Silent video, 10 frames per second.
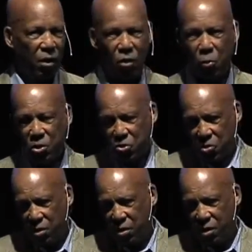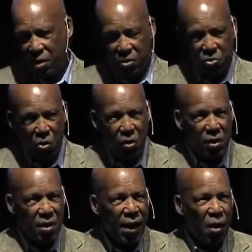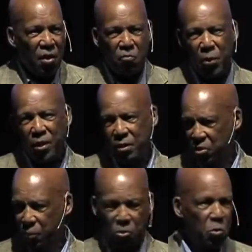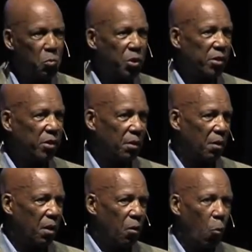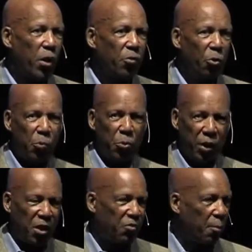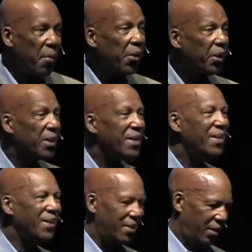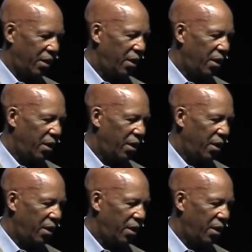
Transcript: which historically now have been subsumed under the one rubric of American Indian,